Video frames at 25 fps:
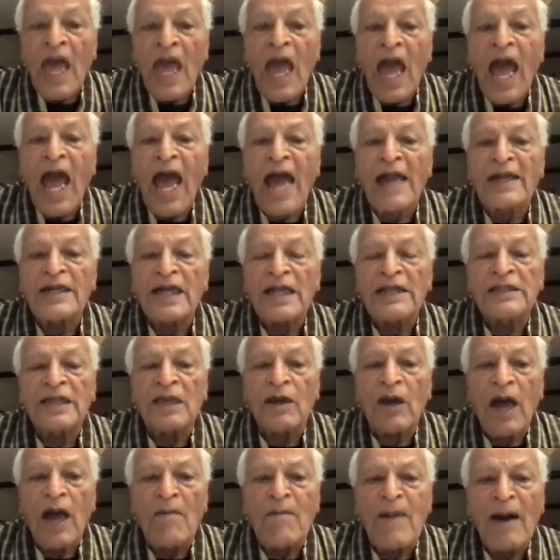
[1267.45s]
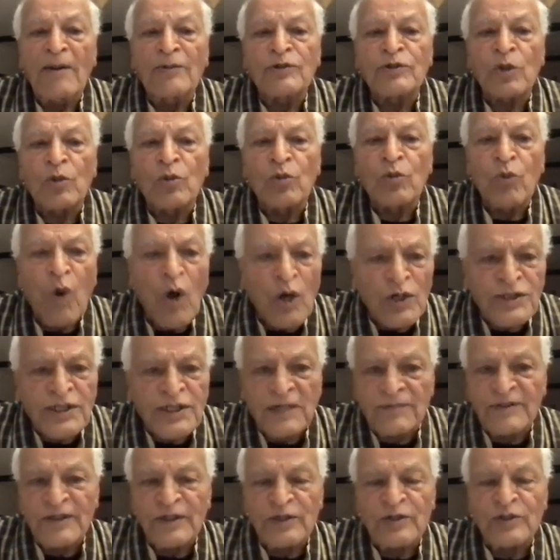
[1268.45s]
And the amount of water
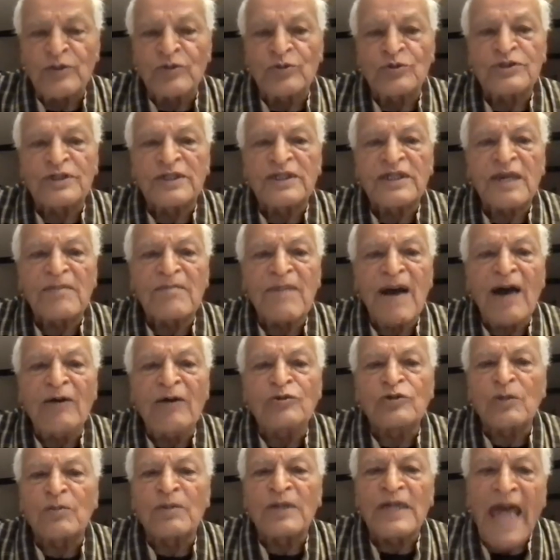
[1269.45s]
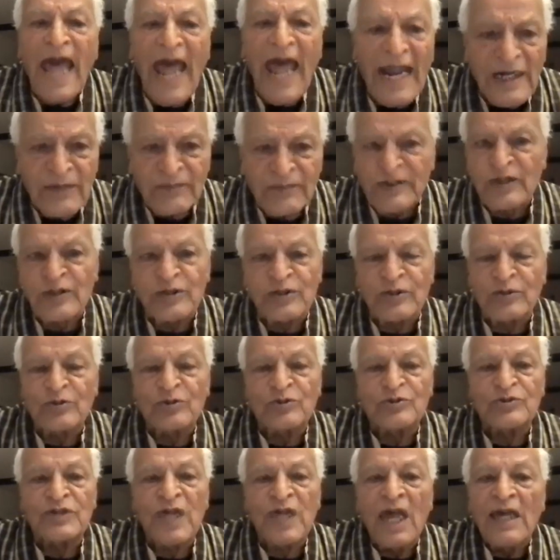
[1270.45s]
we use and the amount of land we
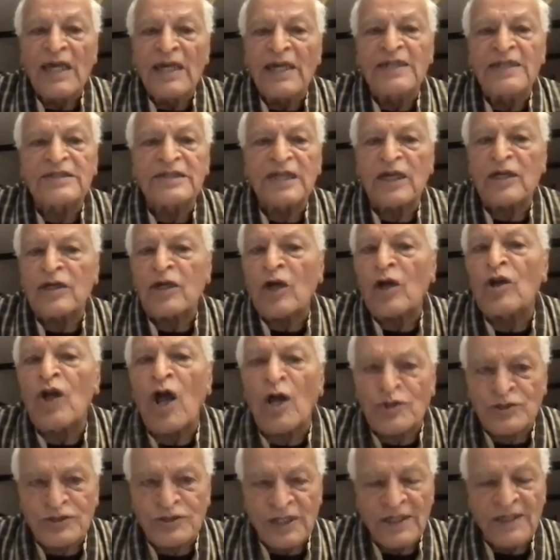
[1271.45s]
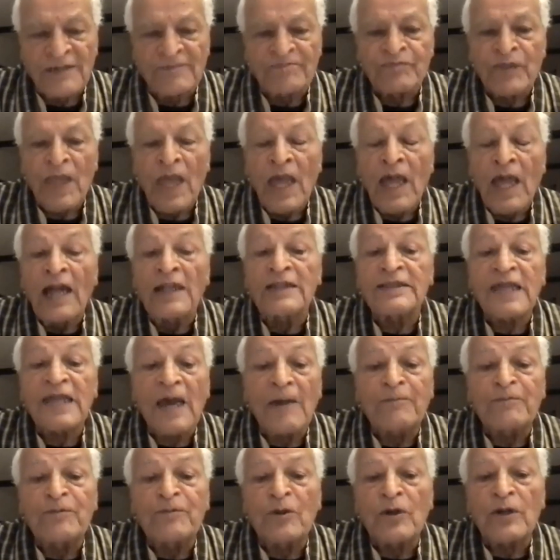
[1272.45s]
use is colossal. And
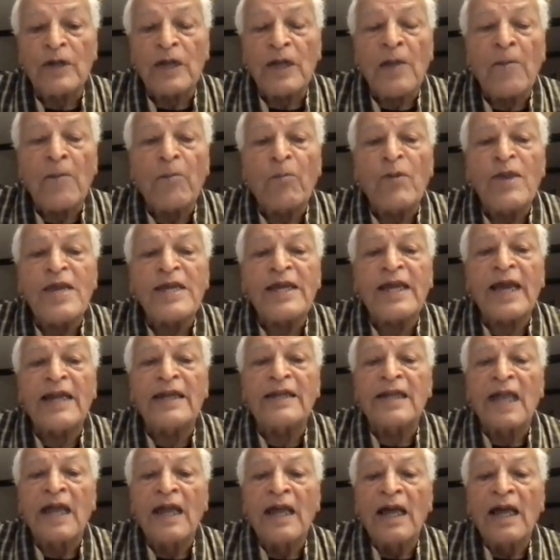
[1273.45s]
therefore, if we can